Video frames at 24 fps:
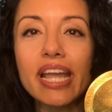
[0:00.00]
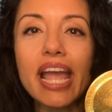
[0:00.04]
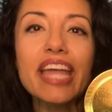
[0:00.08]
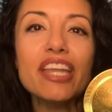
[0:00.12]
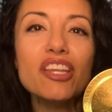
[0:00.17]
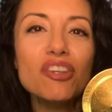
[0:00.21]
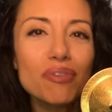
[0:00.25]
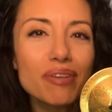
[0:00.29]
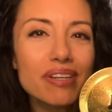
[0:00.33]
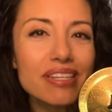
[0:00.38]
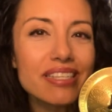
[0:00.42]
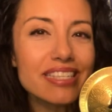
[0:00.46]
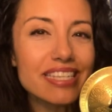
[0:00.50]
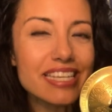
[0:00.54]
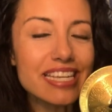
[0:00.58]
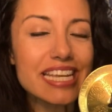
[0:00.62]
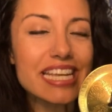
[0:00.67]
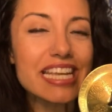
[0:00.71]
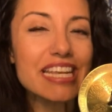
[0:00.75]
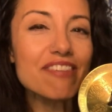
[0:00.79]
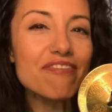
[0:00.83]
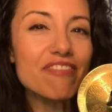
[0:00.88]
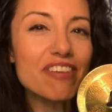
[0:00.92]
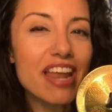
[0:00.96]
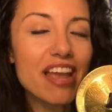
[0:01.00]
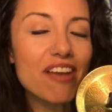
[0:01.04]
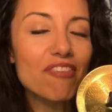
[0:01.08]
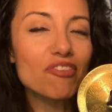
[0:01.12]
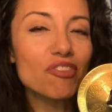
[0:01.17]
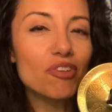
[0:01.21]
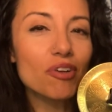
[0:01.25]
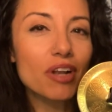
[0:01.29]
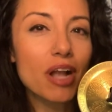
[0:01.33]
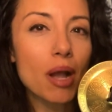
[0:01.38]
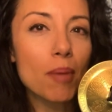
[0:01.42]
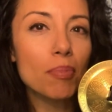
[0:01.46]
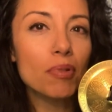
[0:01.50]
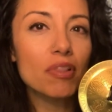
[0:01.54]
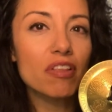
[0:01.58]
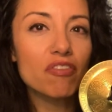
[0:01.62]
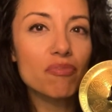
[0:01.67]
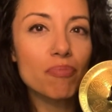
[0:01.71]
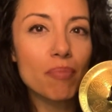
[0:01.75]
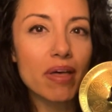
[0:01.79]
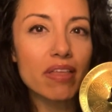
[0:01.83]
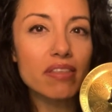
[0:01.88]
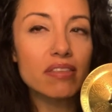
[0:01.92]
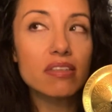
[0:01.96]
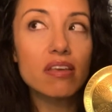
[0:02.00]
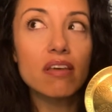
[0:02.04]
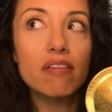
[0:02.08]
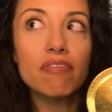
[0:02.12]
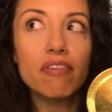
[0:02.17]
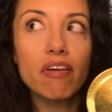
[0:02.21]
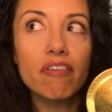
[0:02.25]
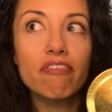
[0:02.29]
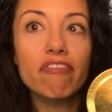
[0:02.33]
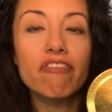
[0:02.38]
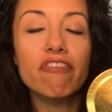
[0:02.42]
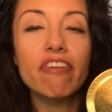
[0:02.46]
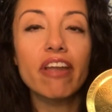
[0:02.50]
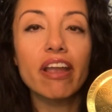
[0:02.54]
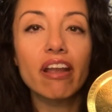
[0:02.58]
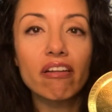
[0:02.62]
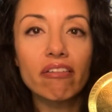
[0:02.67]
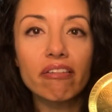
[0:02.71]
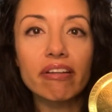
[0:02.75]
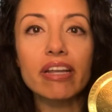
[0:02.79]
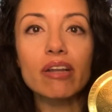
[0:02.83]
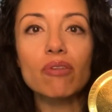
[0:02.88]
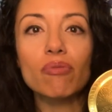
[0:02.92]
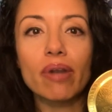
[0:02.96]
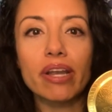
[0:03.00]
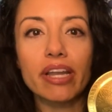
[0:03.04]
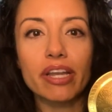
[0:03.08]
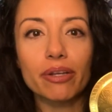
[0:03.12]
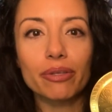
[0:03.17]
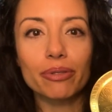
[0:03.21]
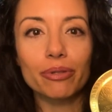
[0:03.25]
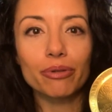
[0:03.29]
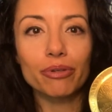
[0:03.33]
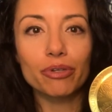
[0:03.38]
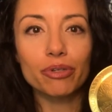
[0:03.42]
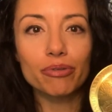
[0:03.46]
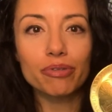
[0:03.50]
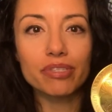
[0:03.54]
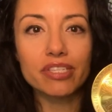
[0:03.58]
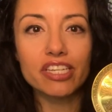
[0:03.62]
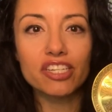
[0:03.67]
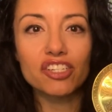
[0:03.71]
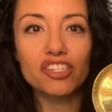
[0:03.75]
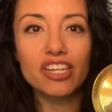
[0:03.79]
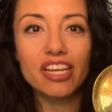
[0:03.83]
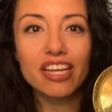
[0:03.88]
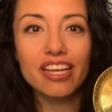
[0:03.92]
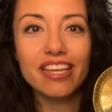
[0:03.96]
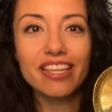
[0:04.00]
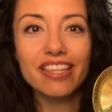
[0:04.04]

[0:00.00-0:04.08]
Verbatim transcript: And you can see, even after a couple of months of very regular usage,